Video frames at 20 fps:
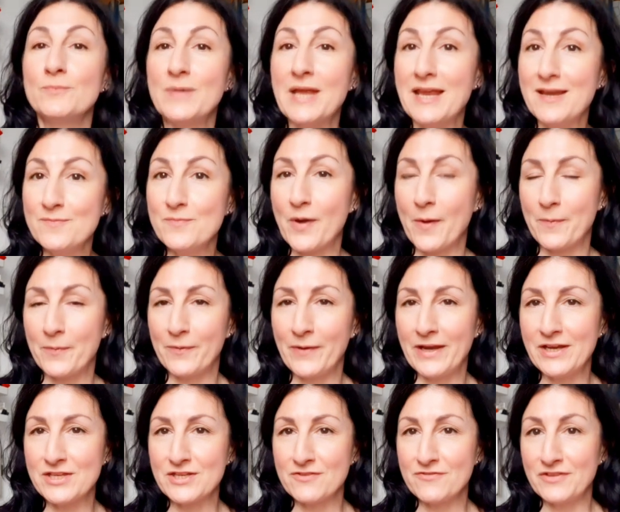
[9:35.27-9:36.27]
in
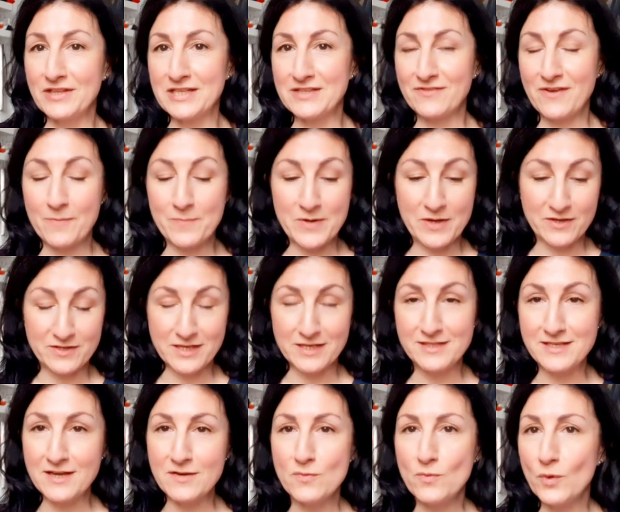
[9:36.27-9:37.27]
preparation for this fabric because I
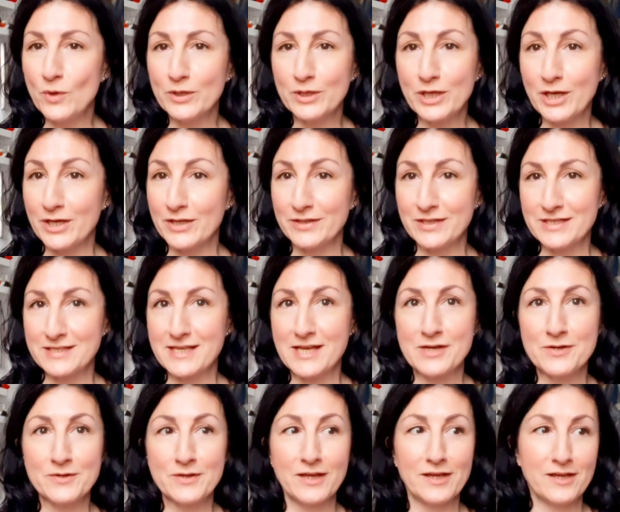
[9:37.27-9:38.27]
didn't want to cut this
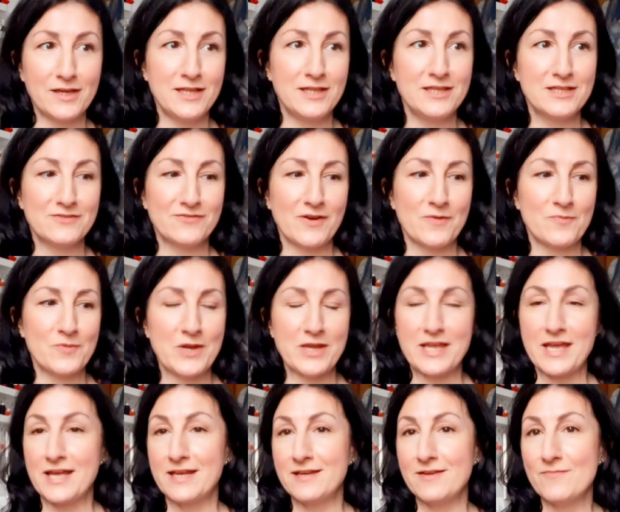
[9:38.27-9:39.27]
out in this fabric
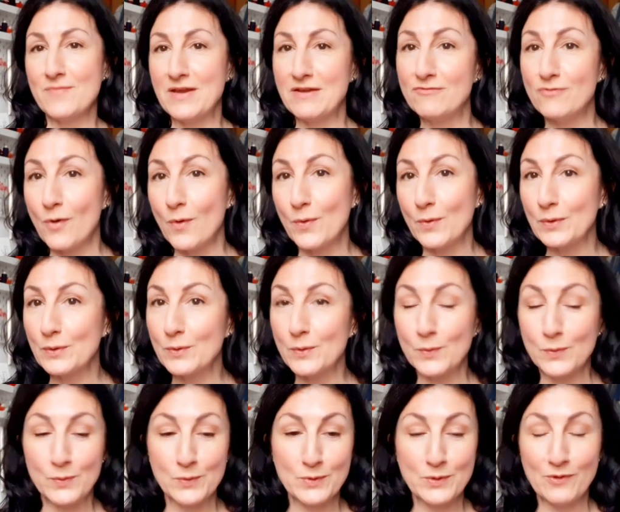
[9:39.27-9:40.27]
and it be wrong
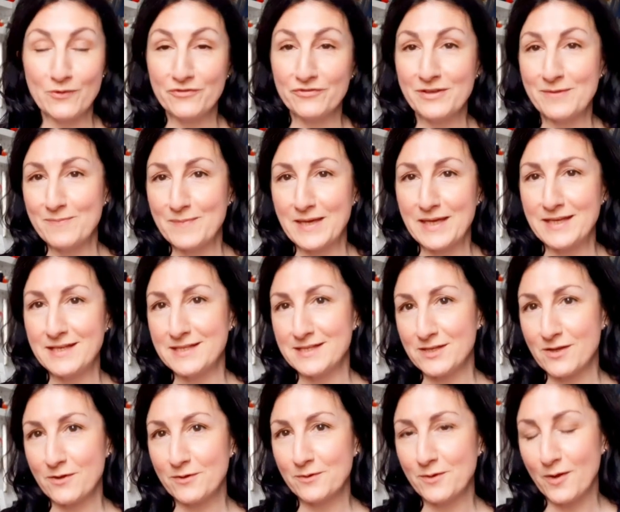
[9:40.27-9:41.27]
or not fit me
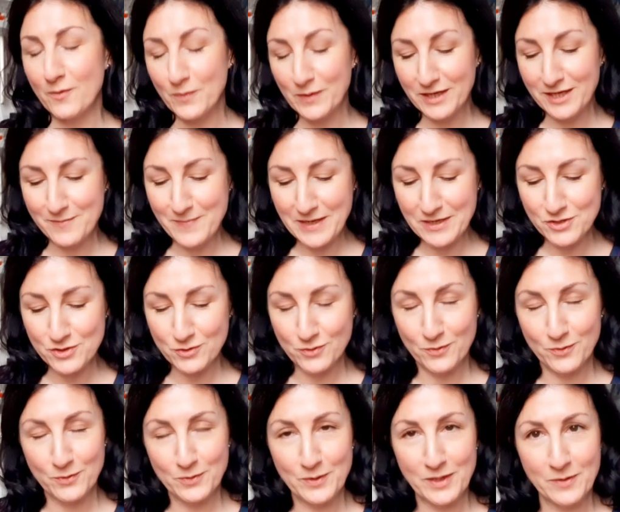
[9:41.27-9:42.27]
so I wanted to make
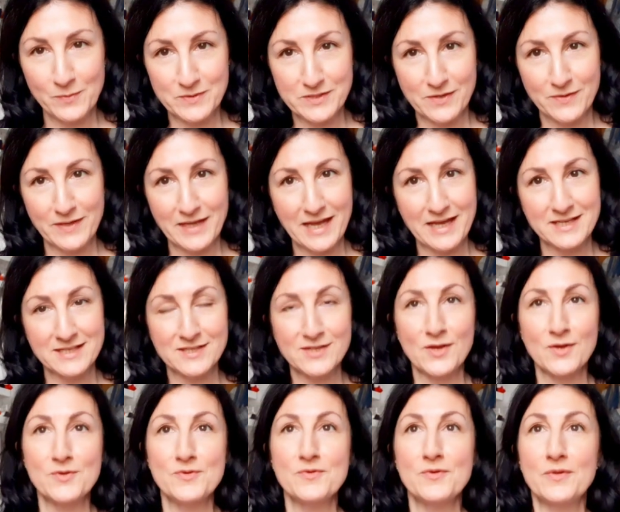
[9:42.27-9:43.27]
sure it was okay
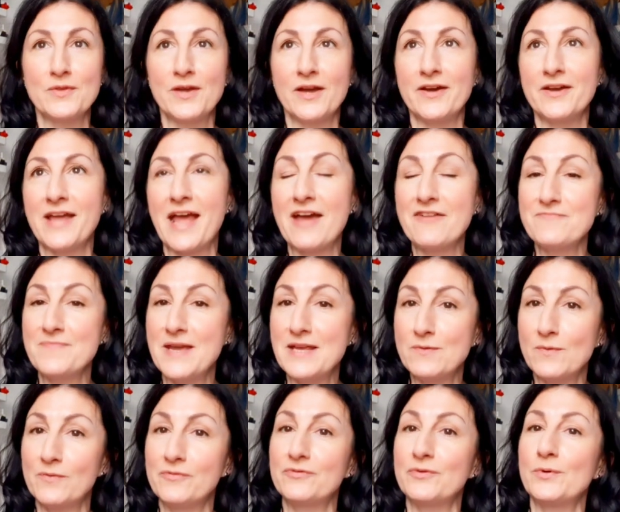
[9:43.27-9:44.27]
so I have made
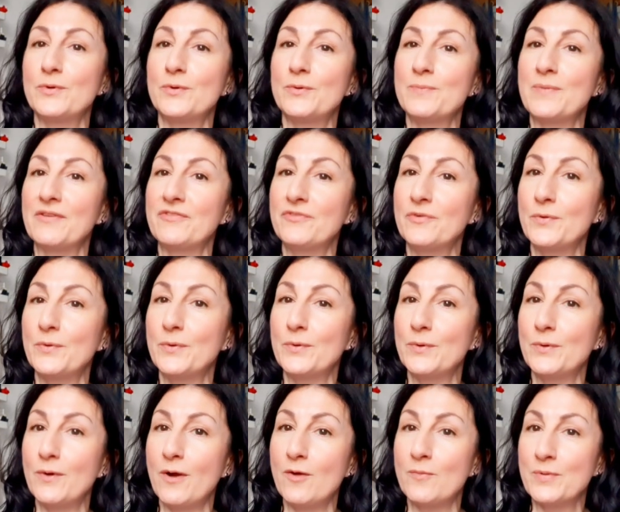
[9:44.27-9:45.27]
one for
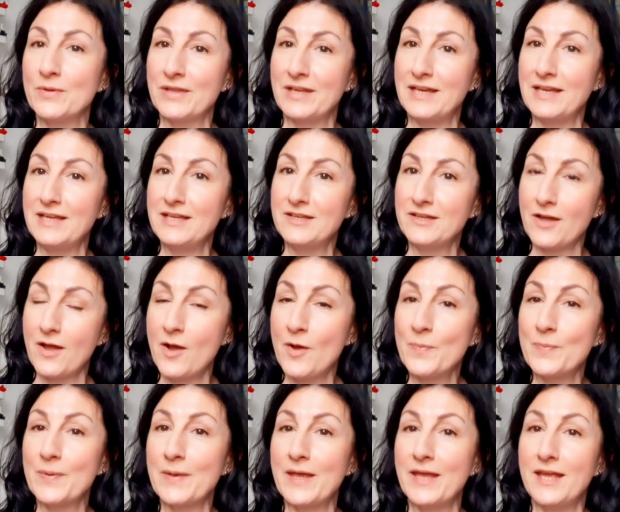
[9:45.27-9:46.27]
before I'll put the link
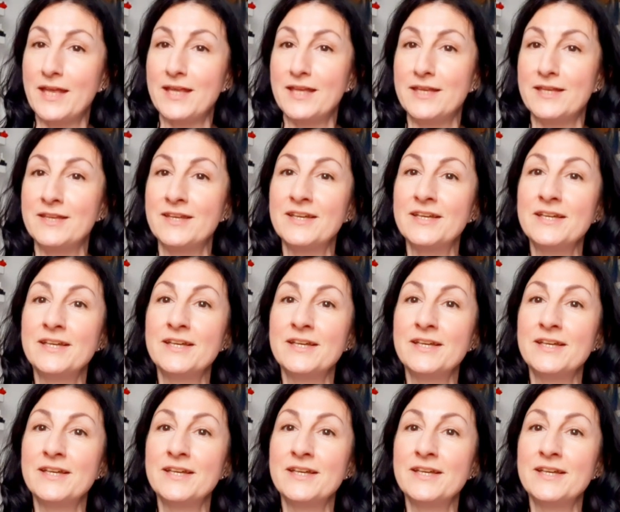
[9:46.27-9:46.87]
up in